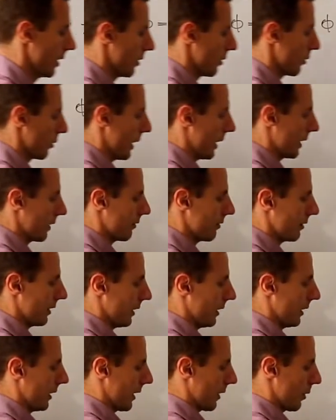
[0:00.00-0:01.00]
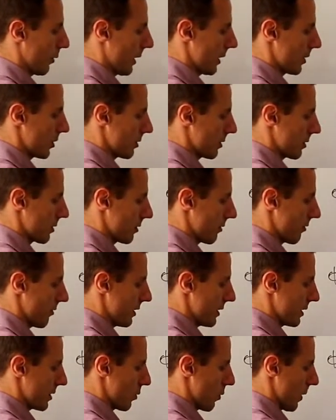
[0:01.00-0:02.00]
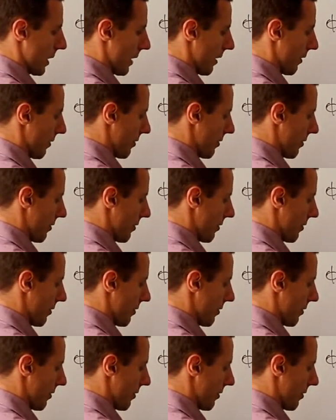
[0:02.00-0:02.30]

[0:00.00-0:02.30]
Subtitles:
write the equations this way,